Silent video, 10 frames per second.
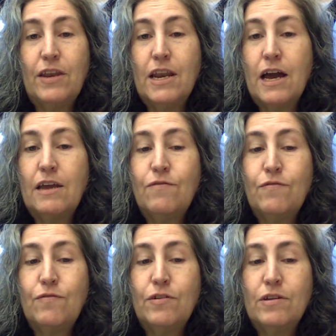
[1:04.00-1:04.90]

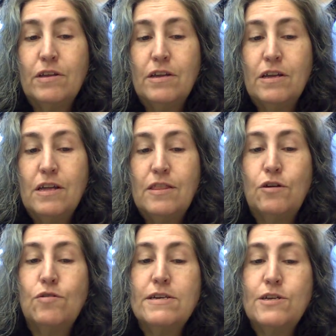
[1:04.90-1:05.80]
knife, the
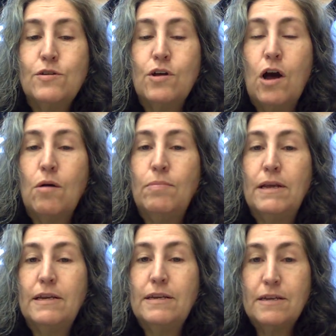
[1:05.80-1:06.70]
crystal
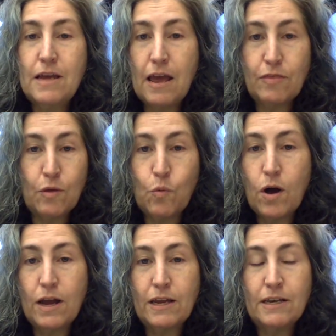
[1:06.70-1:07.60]
goblet and the
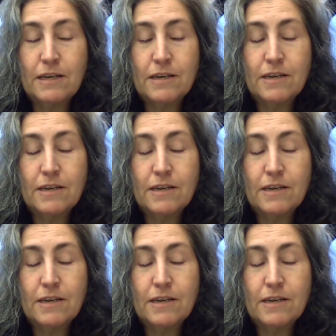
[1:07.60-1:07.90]
wine.